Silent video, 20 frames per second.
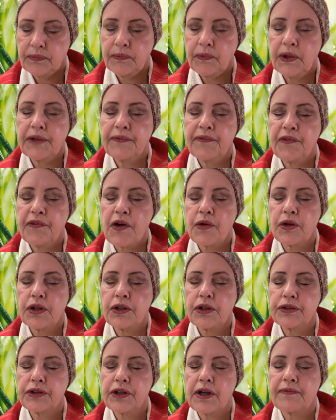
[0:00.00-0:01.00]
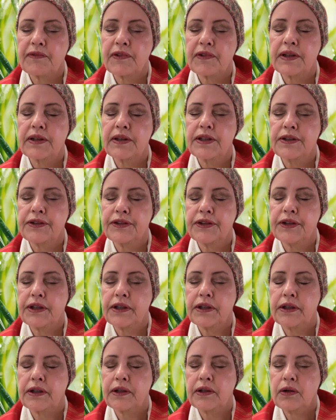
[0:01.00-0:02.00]
We focus on
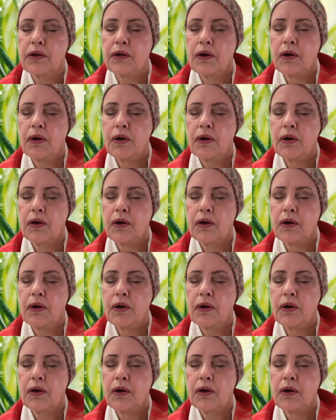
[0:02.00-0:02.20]
releasing